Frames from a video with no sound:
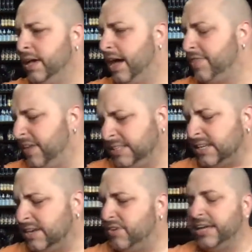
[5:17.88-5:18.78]
I think it's
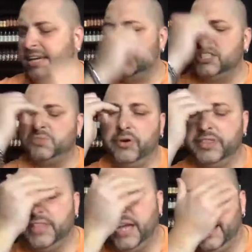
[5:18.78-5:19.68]
ironic at this
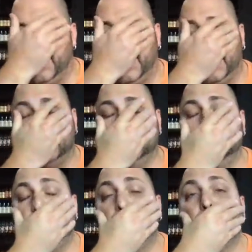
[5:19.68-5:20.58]
point that um,
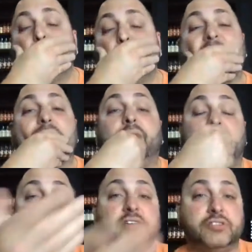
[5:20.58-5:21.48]
when my
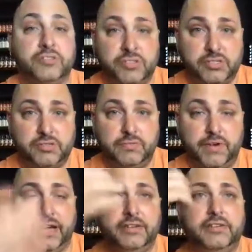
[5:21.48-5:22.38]
hazers,
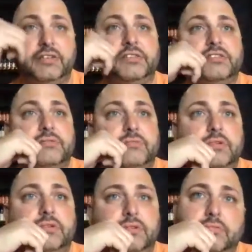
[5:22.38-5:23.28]
right? Because
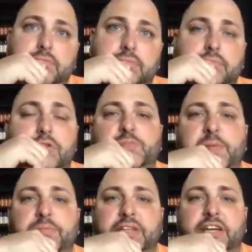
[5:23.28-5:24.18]
most
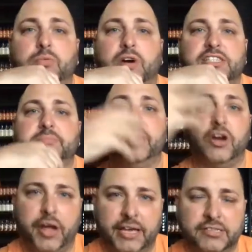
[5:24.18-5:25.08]
people in here watching me
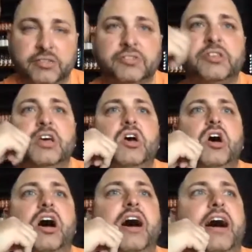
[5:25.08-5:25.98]
are hazers.
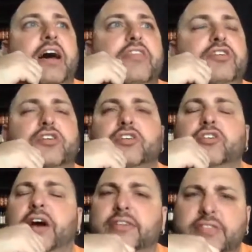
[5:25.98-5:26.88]
Uh, you're you're
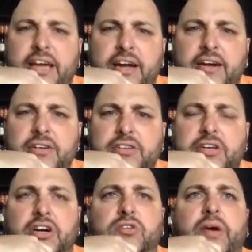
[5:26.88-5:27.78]
out there, you
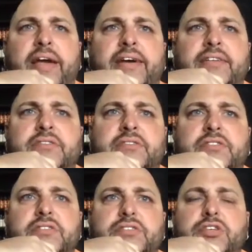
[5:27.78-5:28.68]
know, and
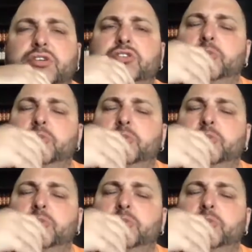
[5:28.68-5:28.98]
you you